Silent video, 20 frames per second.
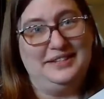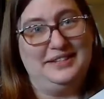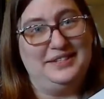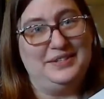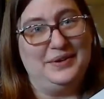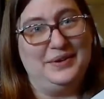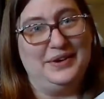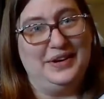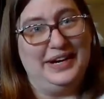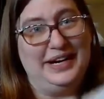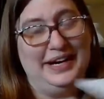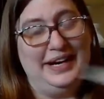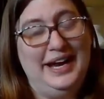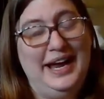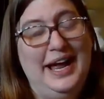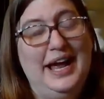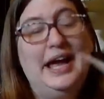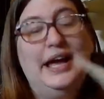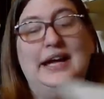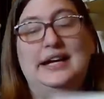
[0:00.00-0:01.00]
Story,
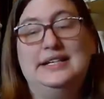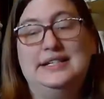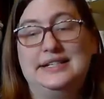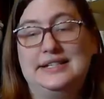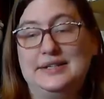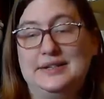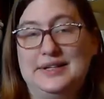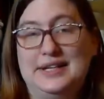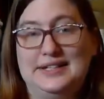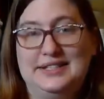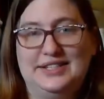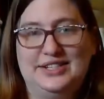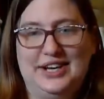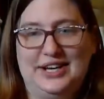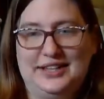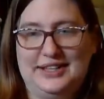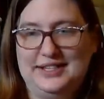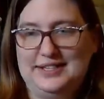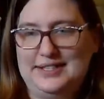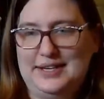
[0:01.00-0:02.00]
so let's
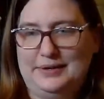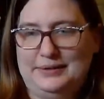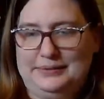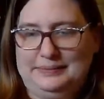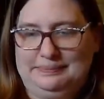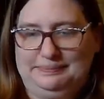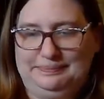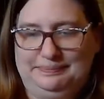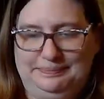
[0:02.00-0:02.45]
check this out.